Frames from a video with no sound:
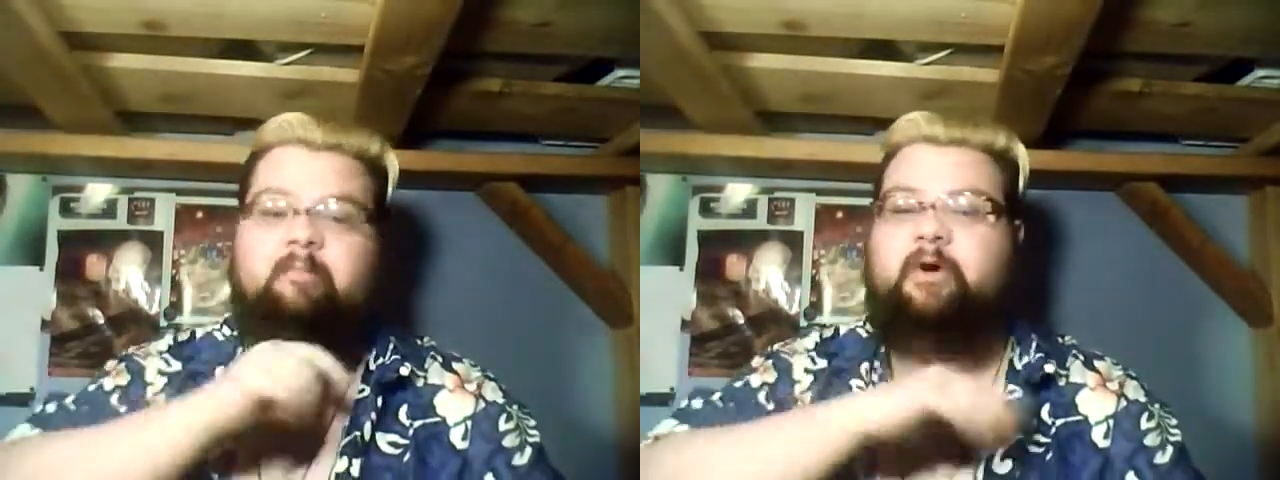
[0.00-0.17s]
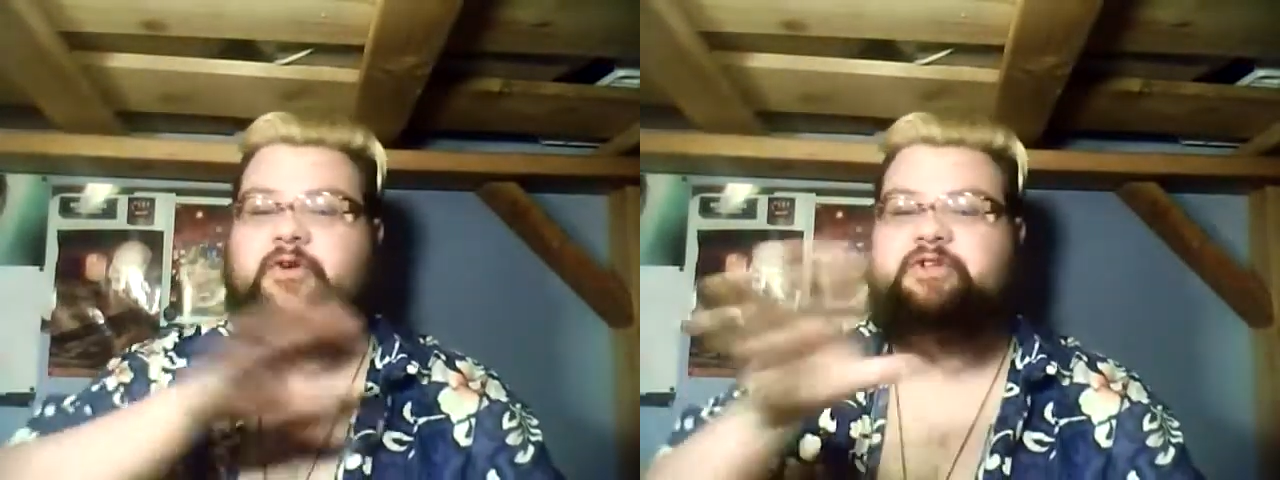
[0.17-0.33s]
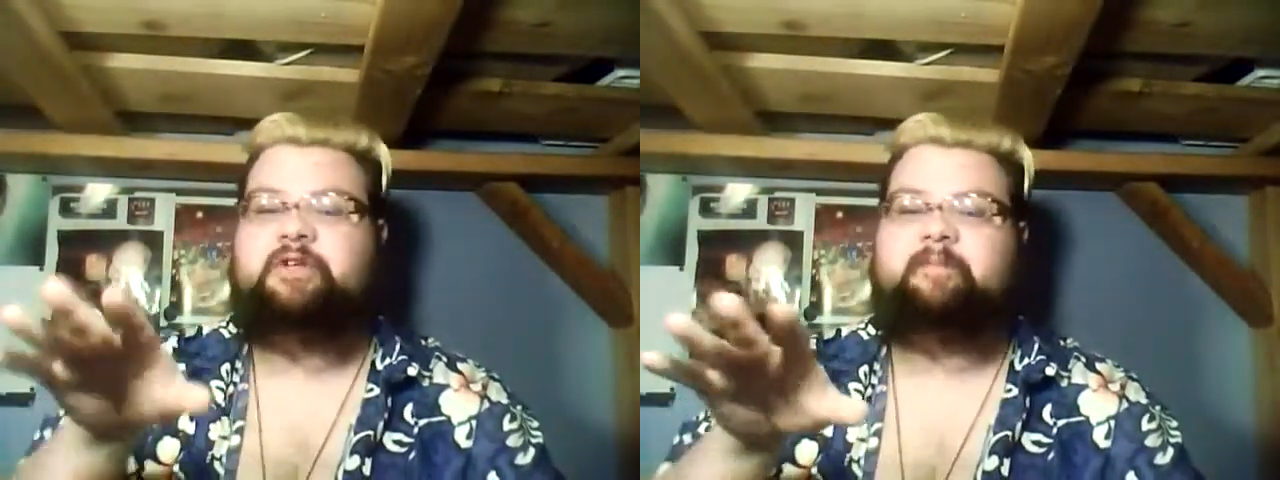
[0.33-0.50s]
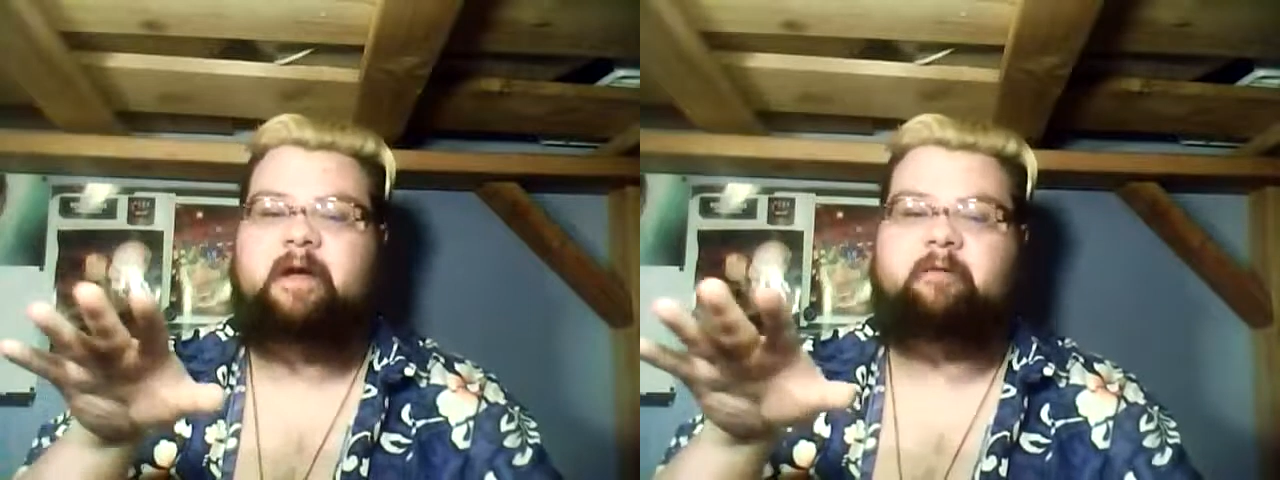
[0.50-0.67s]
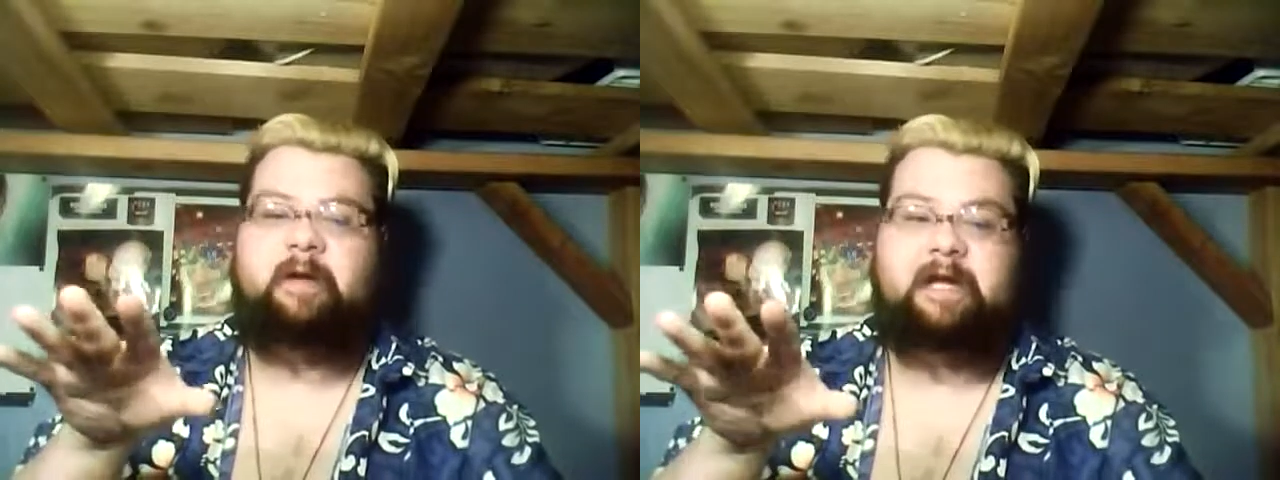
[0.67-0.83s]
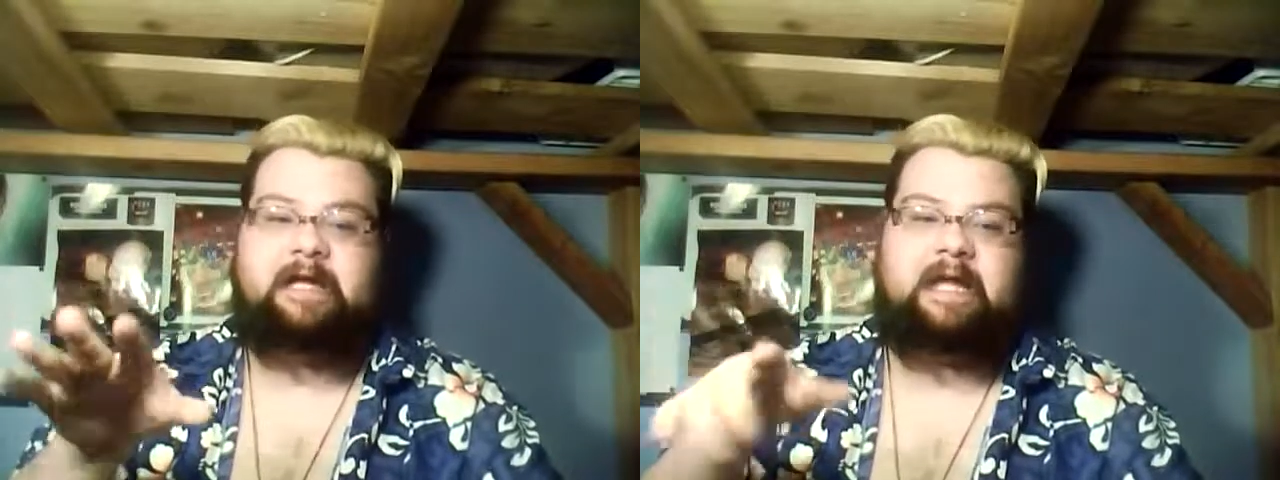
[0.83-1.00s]
Most of my
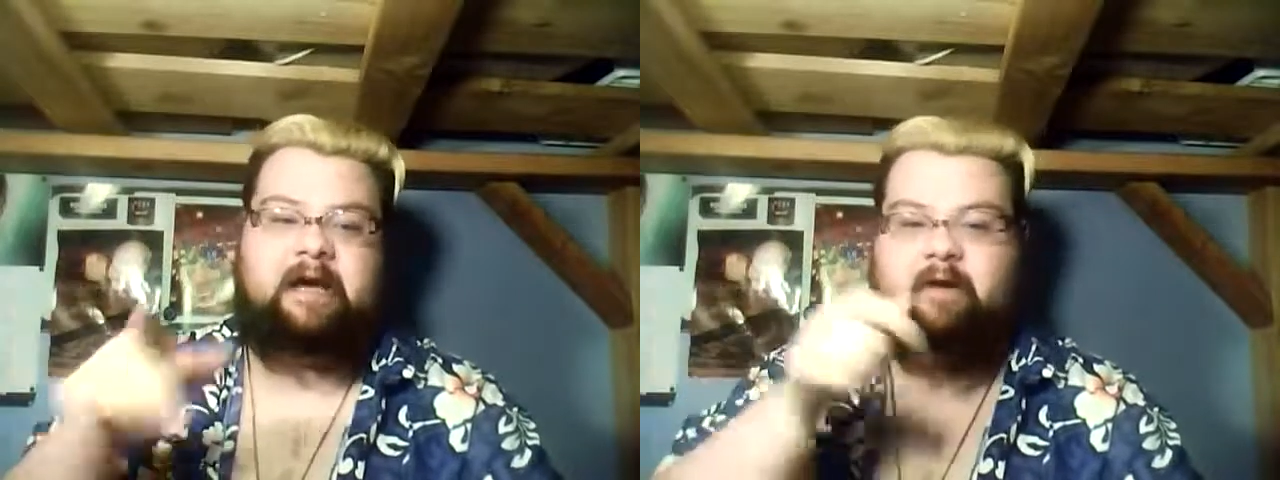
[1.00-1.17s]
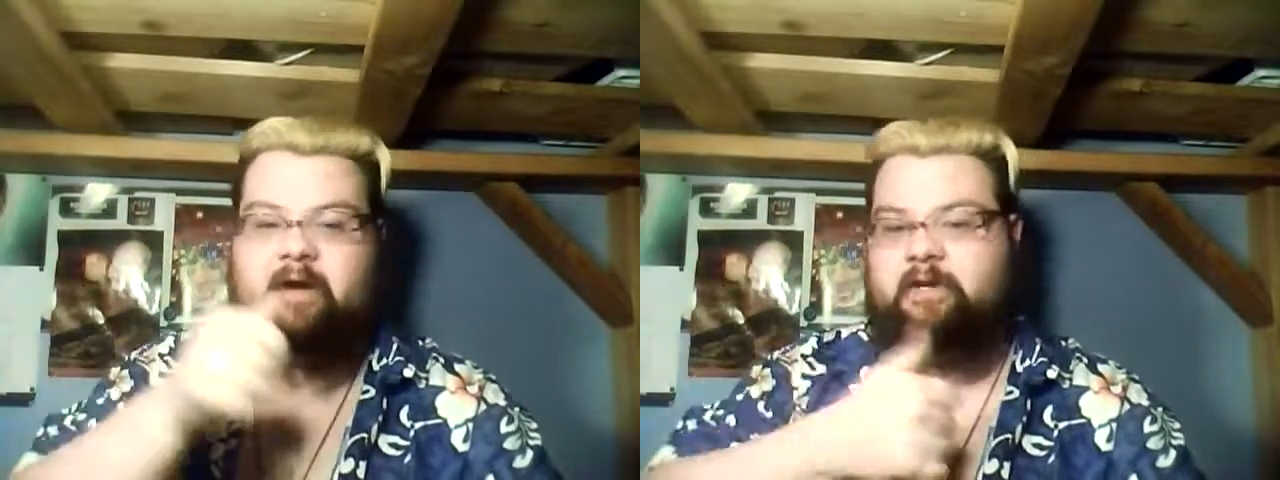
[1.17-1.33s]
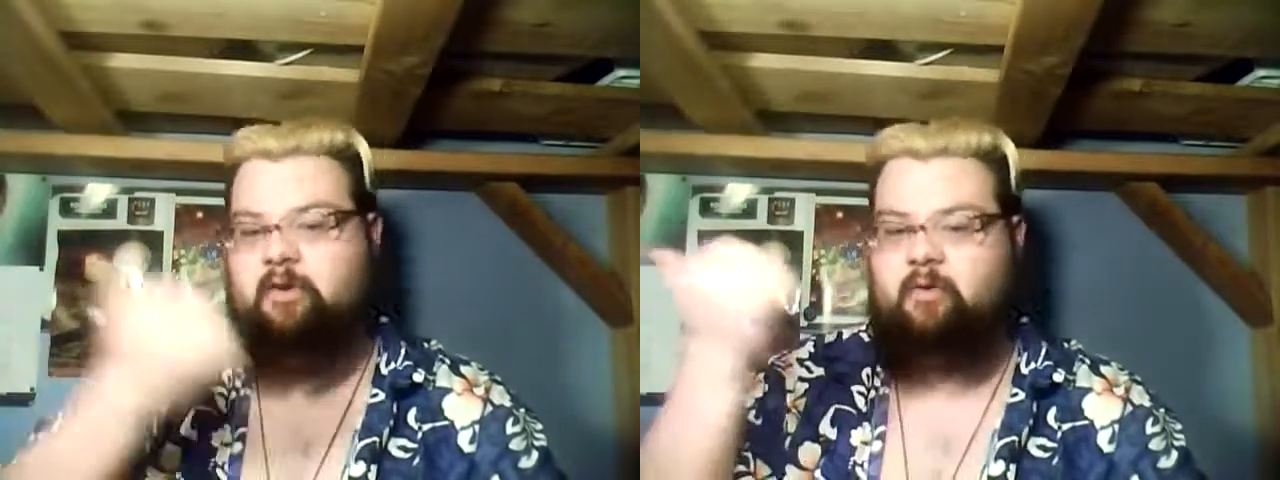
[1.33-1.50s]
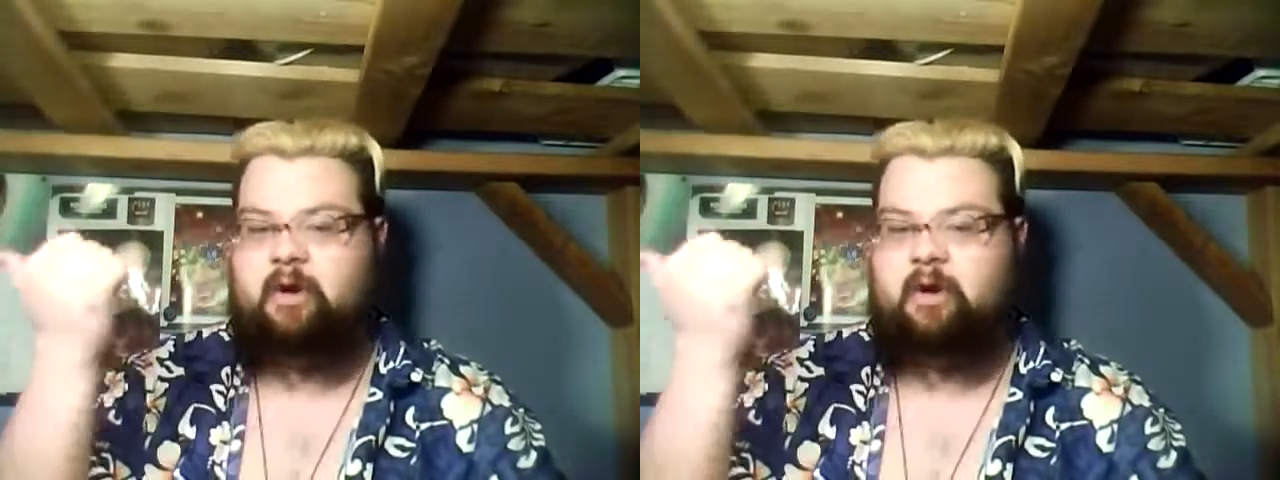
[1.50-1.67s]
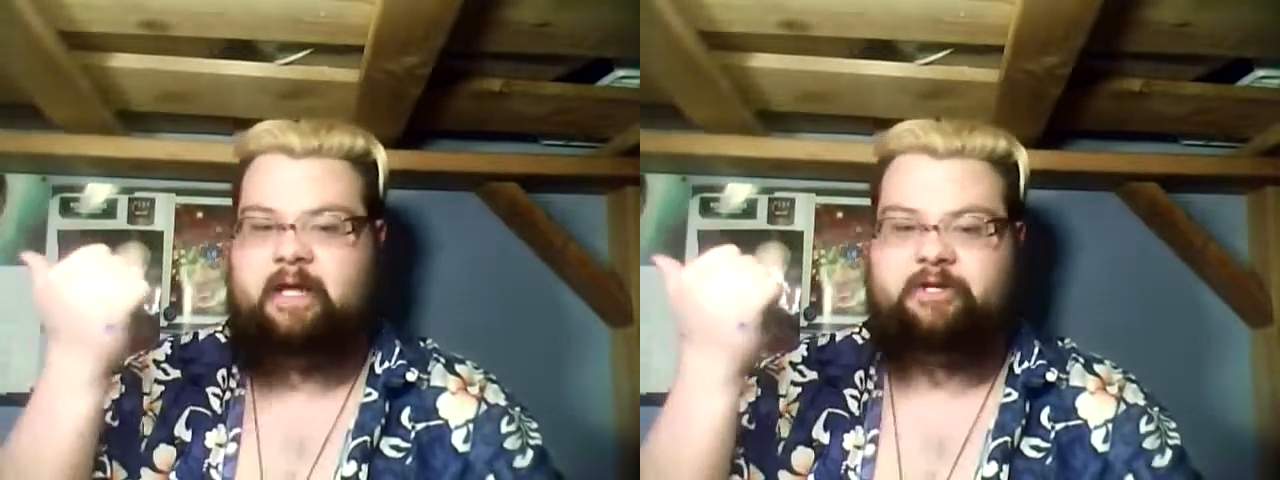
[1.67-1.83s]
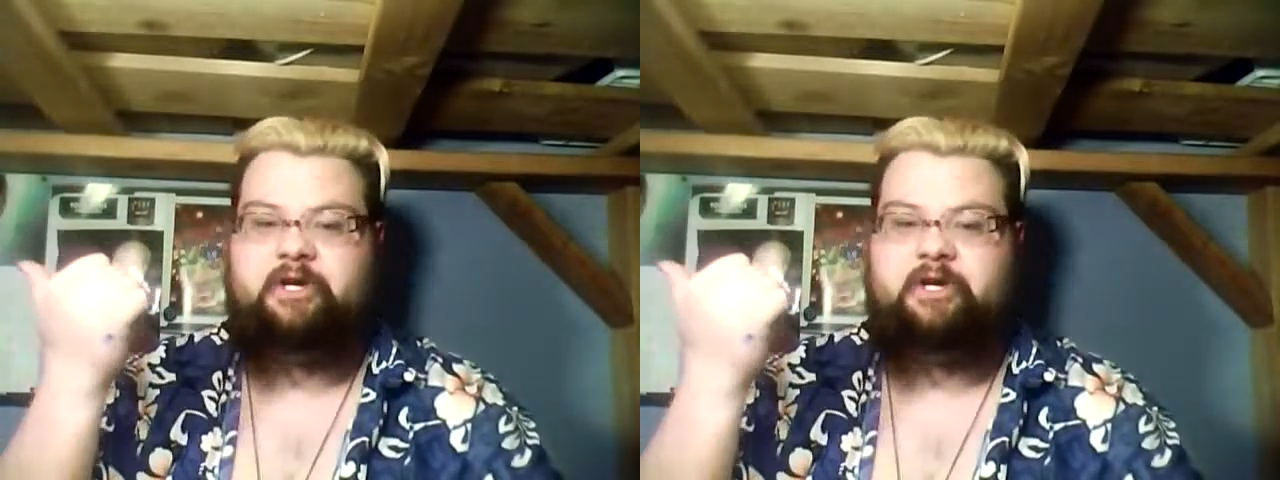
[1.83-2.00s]
reading now I do on
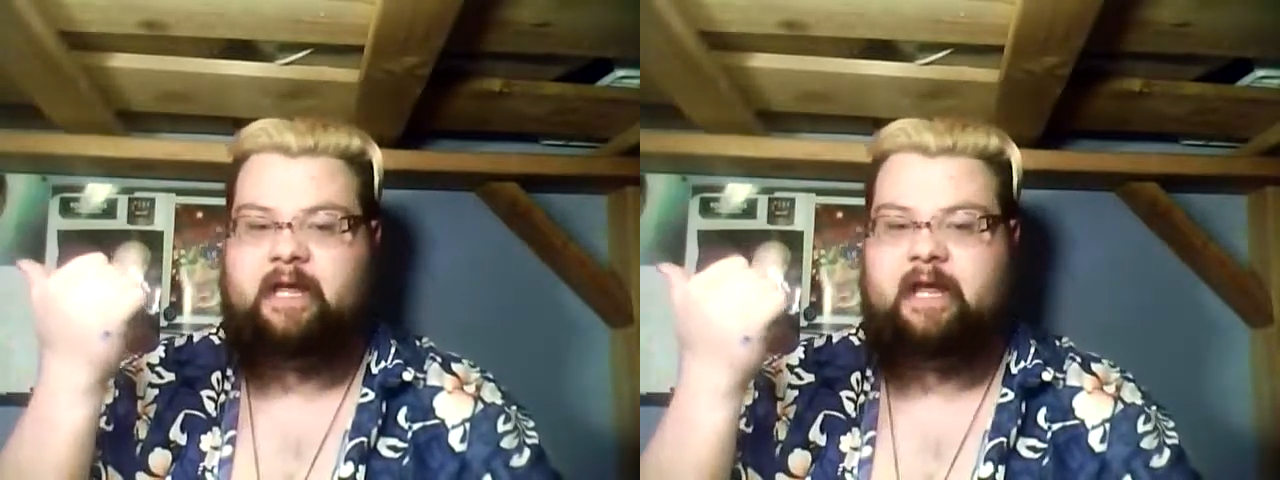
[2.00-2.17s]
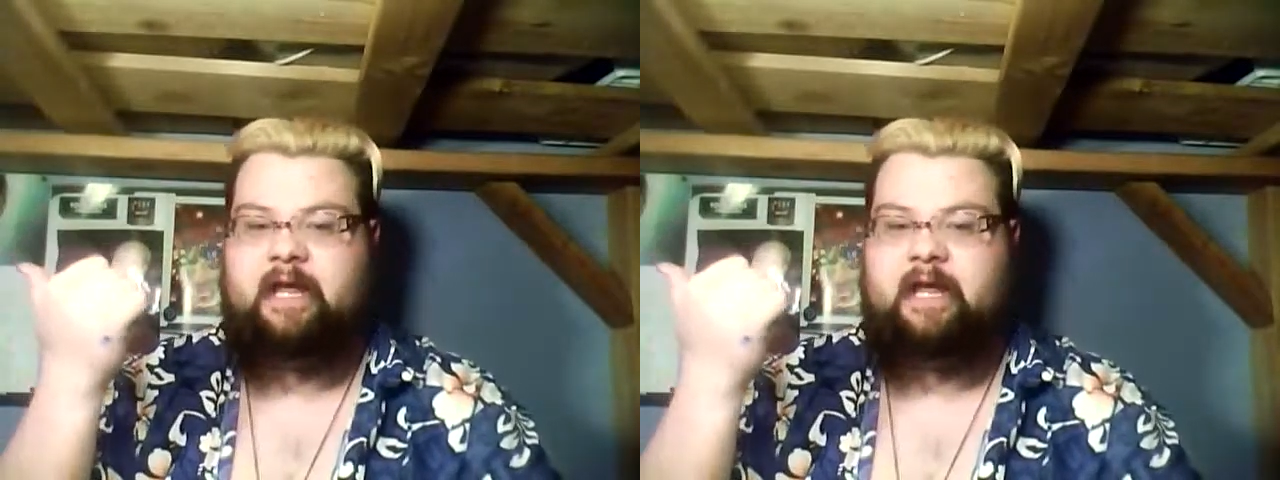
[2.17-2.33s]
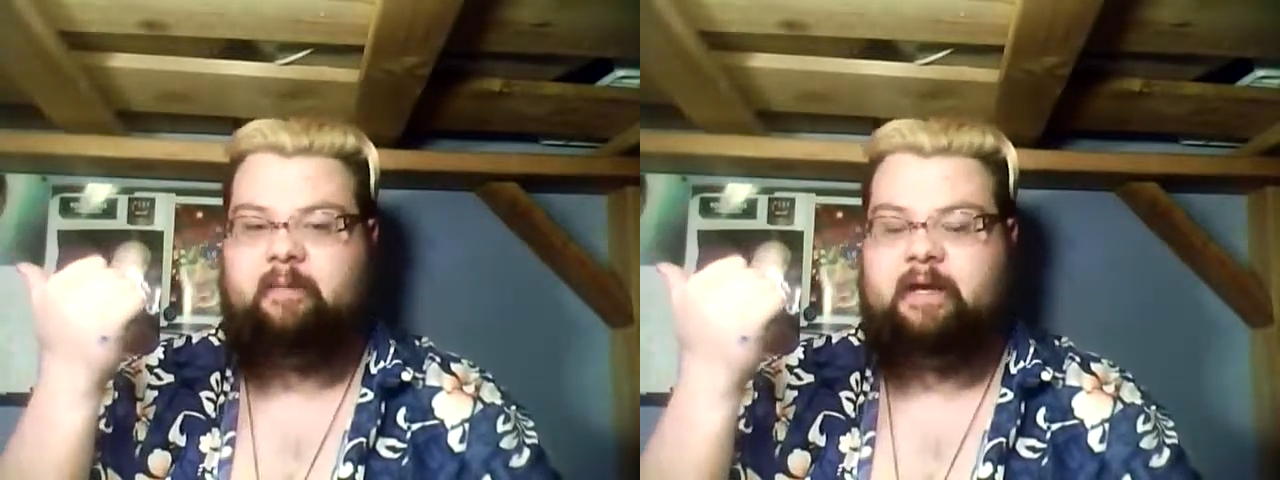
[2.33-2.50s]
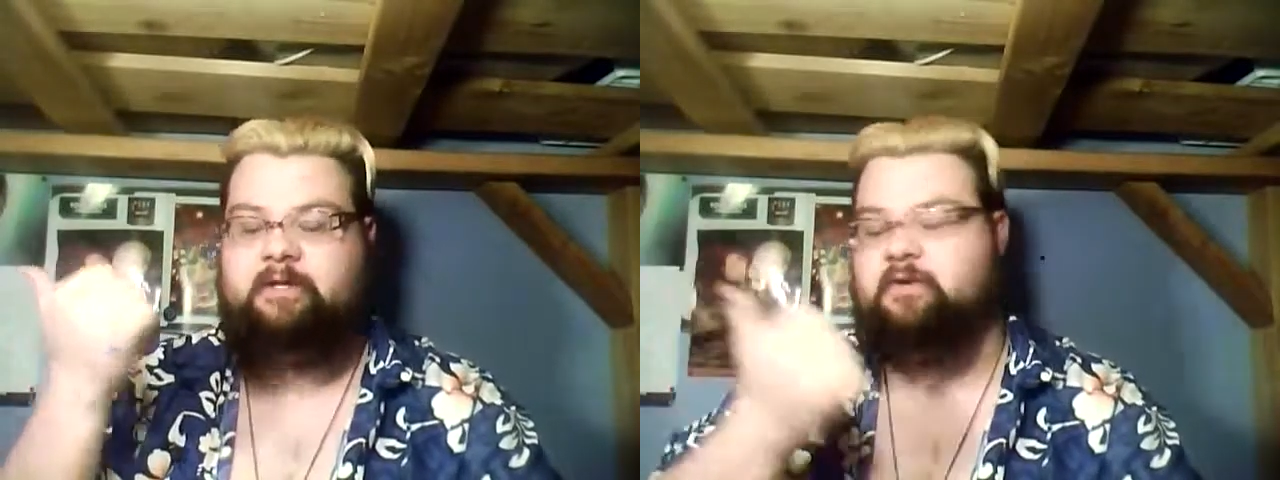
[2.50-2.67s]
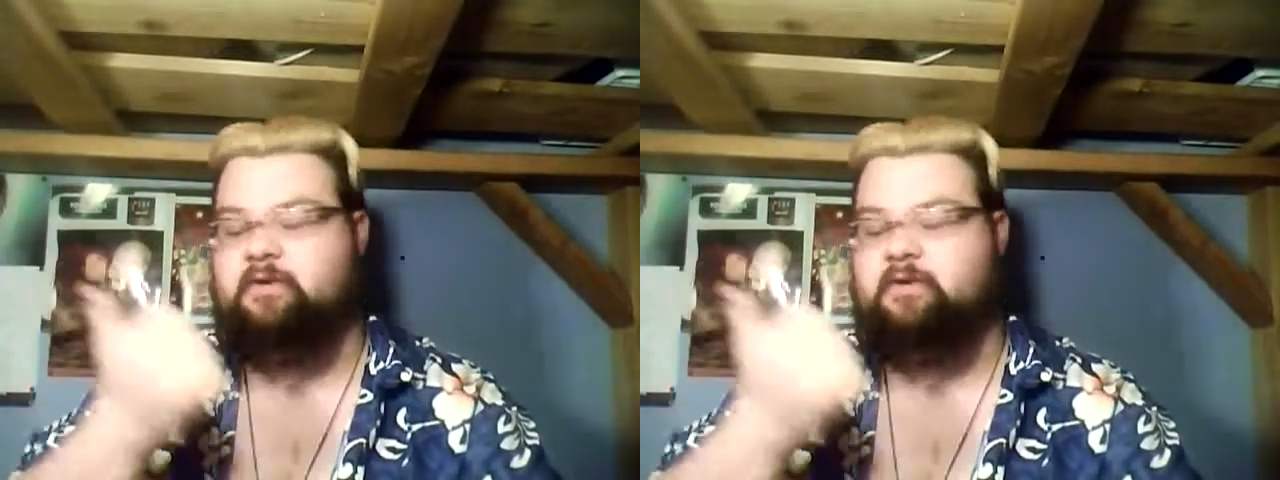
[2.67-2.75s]
Hitchcock Candyman,